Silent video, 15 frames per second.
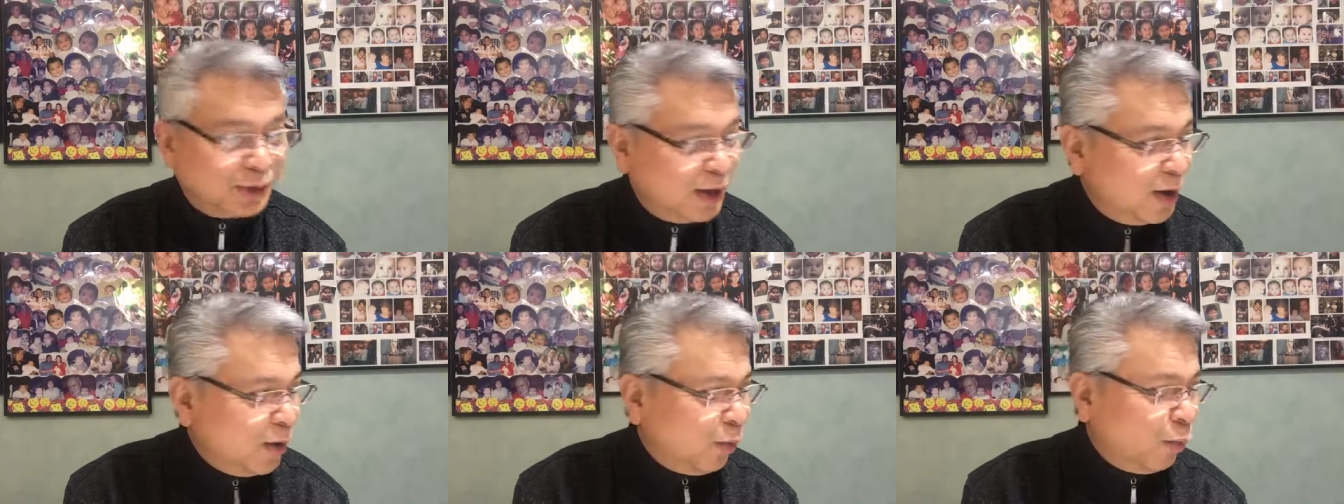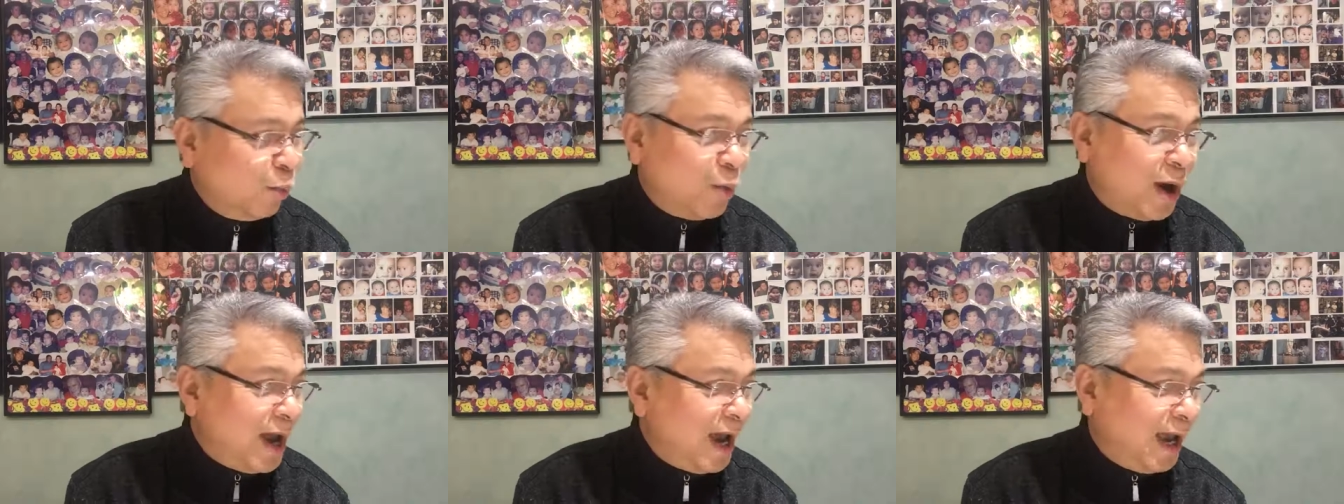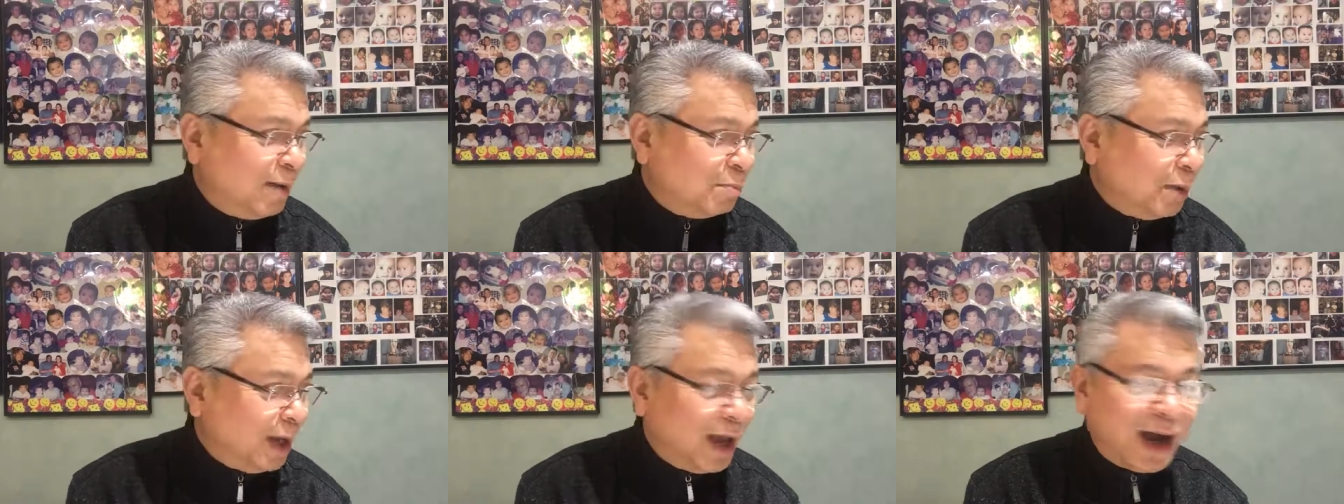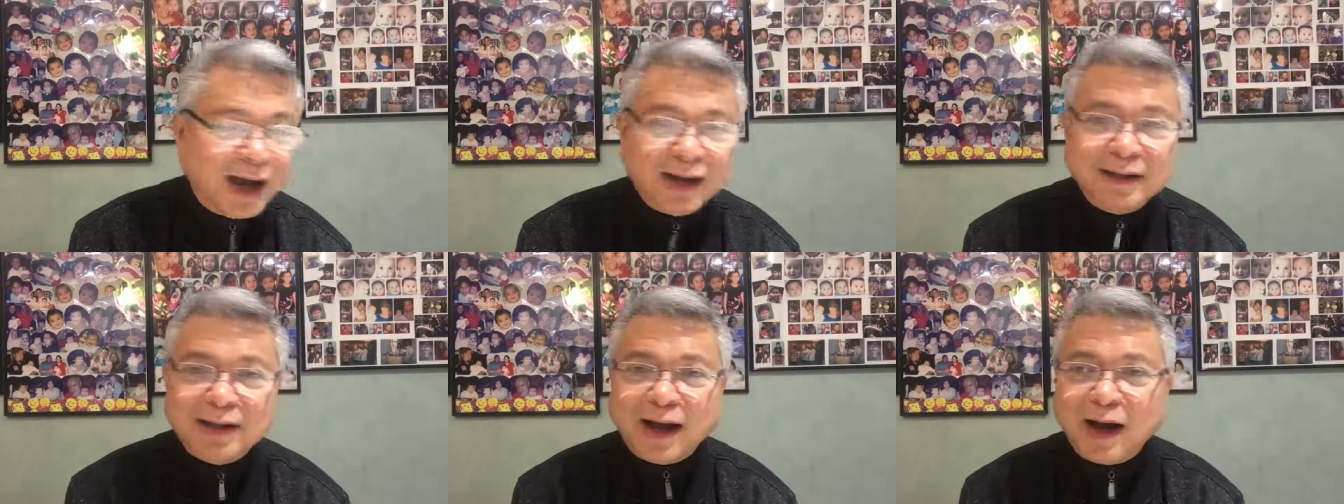way beyond
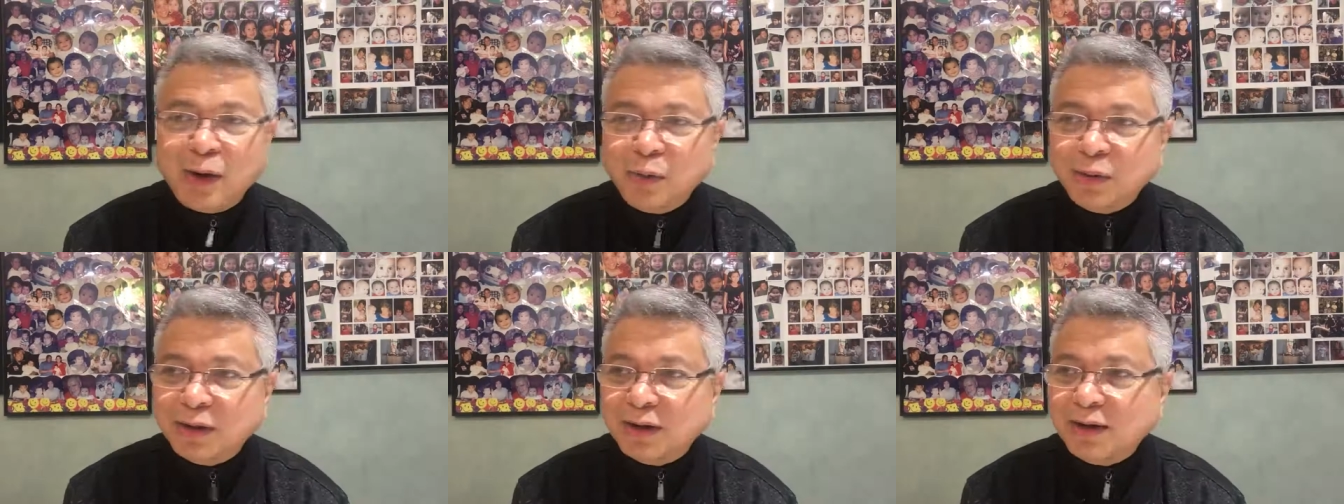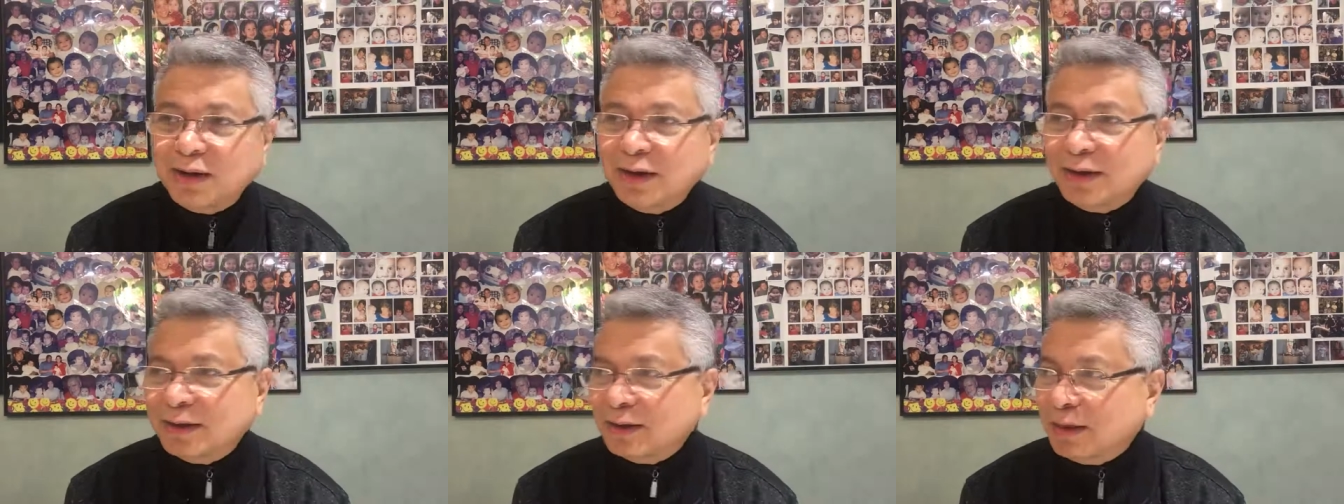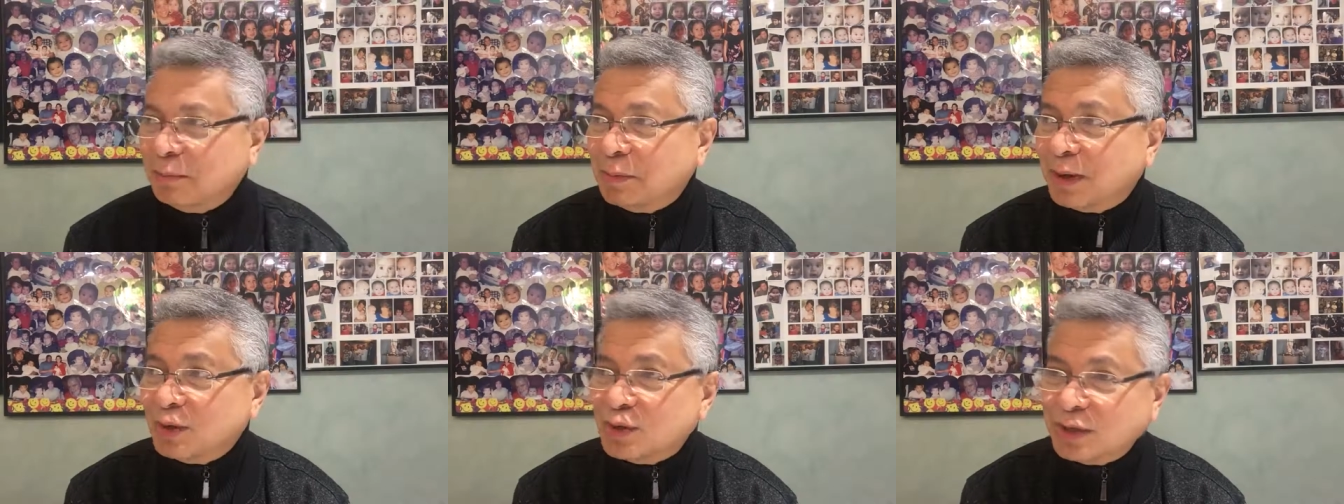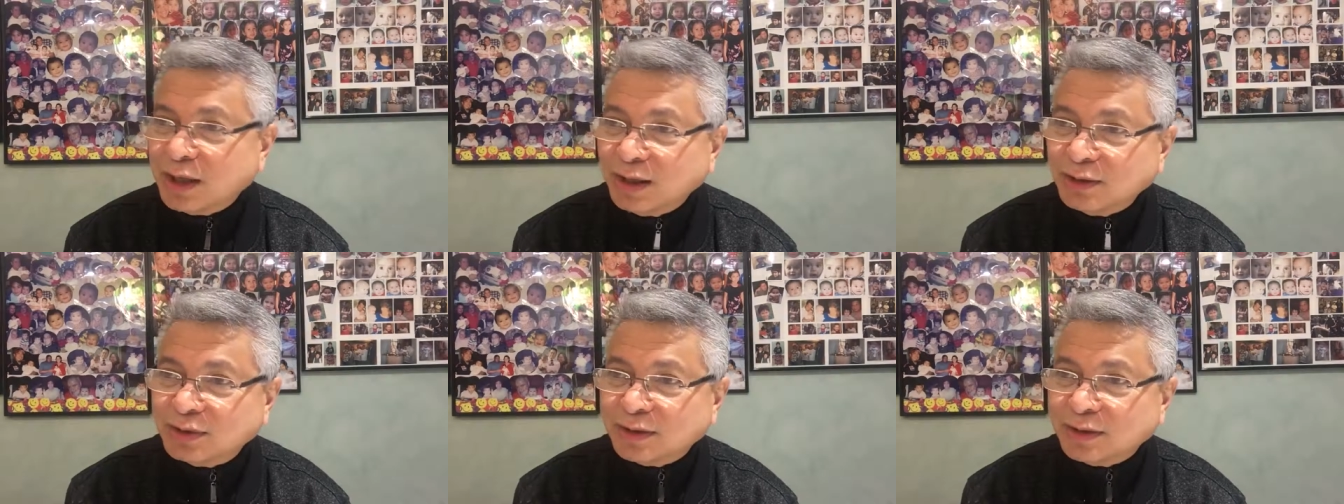our imagination.